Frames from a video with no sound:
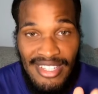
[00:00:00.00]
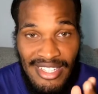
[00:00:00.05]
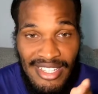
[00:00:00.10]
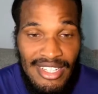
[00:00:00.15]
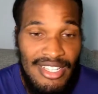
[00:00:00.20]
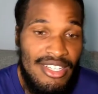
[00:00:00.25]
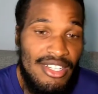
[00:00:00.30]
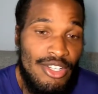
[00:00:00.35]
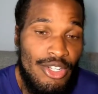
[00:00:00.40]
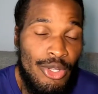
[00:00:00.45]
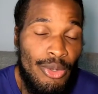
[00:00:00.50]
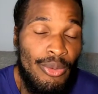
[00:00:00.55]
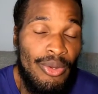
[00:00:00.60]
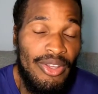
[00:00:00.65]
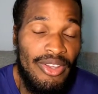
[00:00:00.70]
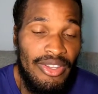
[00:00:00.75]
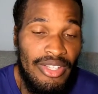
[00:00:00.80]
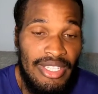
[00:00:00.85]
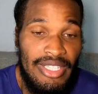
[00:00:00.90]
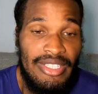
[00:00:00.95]
the key to
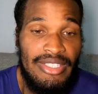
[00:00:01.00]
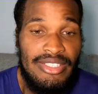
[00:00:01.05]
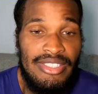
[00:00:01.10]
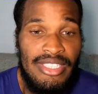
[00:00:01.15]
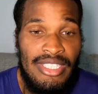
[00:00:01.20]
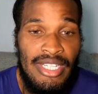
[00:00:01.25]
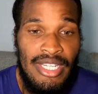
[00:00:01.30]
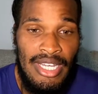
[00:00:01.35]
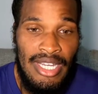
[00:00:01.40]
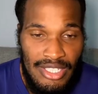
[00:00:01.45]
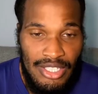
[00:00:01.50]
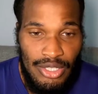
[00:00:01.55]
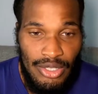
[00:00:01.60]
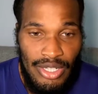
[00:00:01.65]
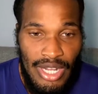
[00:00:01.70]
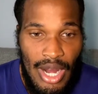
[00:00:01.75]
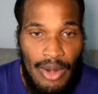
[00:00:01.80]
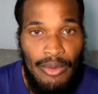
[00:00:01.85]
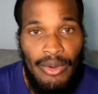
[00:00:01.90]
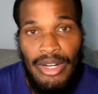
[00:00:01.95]
doing these. So
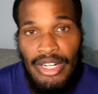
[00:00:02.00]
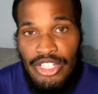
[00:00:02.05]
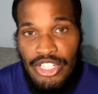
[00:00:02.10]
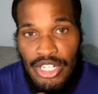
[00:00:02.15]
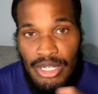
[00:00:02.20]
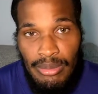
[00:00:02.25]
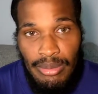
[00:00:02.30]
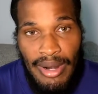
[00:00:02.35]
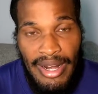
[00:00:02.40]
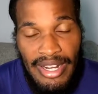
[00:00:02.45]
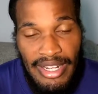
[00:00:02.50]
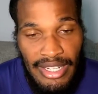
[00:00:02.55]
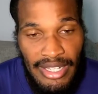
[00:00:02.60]
now we're going to jump right